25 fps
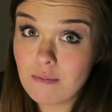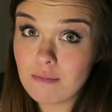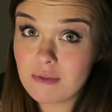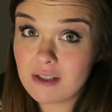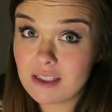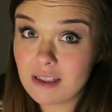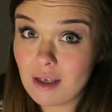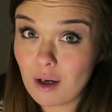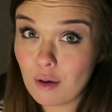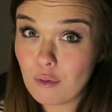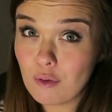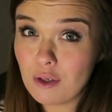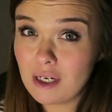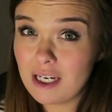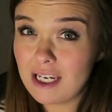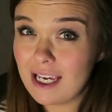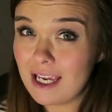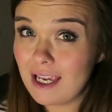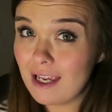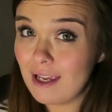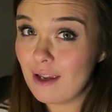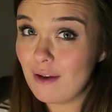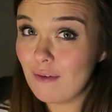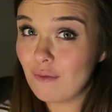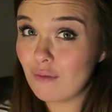I'm
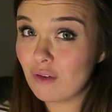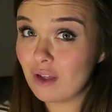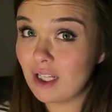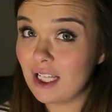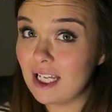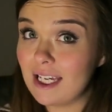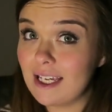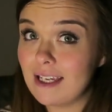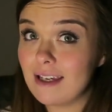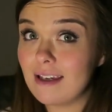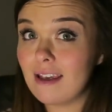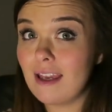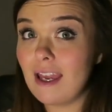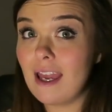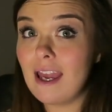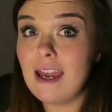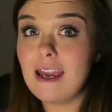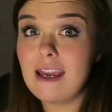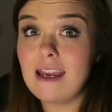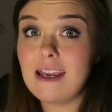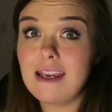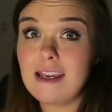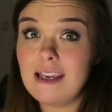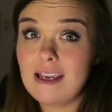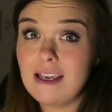sorry if, like,
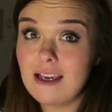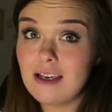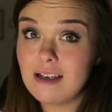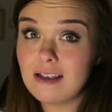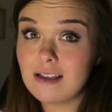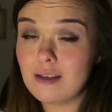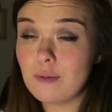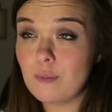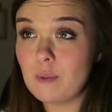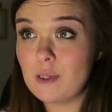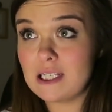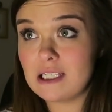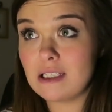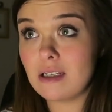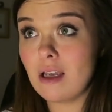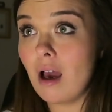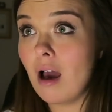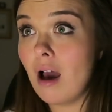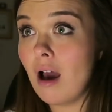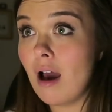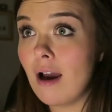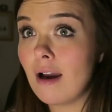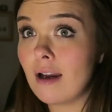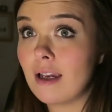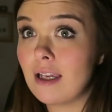it's a bit
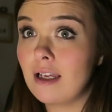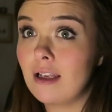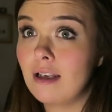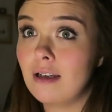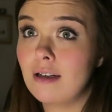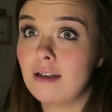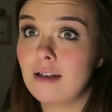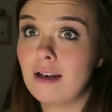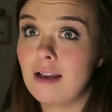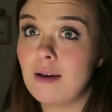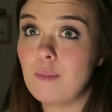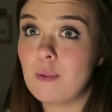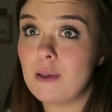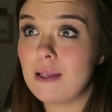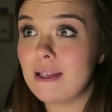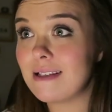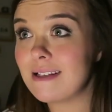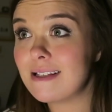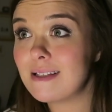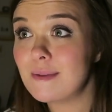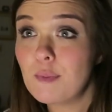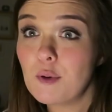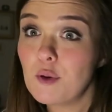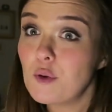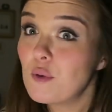dark and a
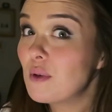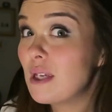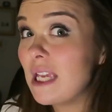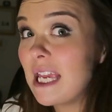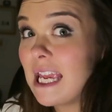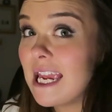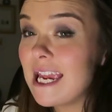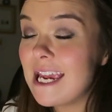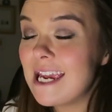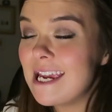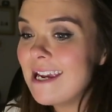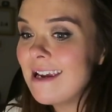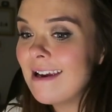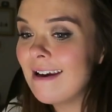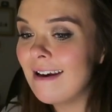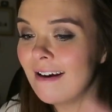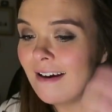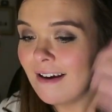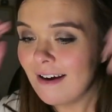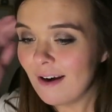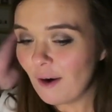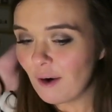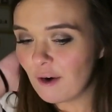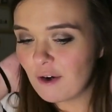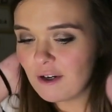bit spooky
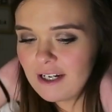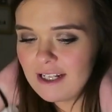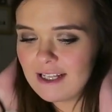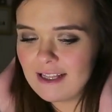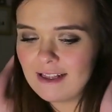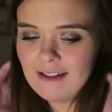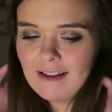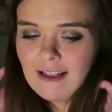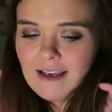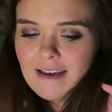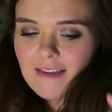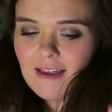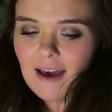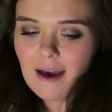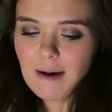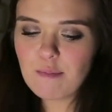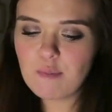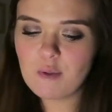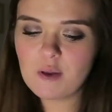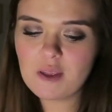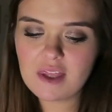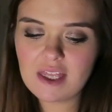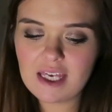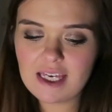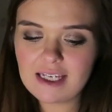or anything like
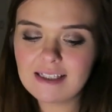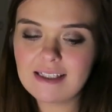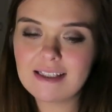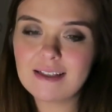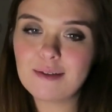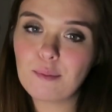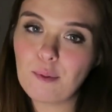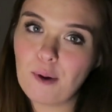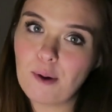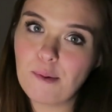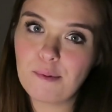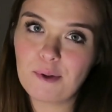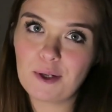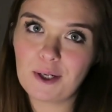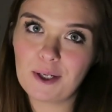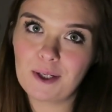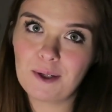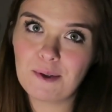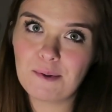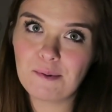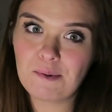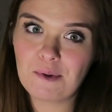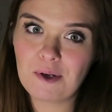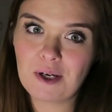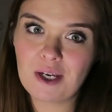that, but this is what we're
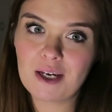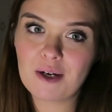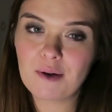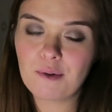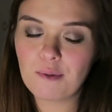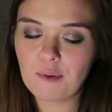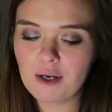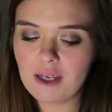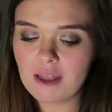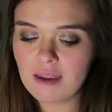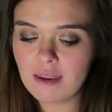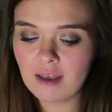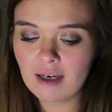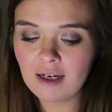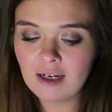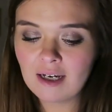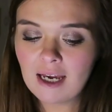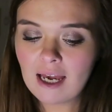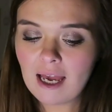gonna work with.